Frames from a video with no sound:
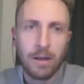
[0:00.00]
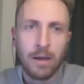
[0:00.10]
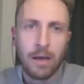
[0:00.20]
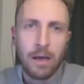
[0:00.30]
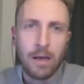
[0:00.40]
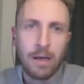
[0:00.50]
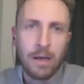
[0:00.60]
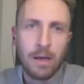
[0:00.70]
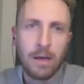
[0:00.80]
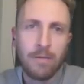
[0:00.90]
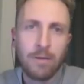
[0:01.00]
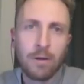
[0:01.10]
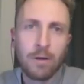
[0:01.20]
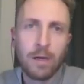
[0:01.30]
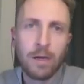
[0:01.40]
and if you
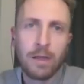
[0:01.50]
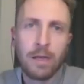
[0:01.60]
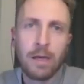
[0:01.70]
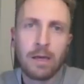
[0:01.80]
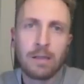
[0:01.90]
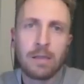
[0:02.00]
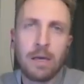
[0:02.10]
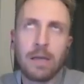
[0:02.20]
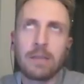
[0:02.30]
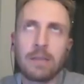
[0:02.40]
look at things that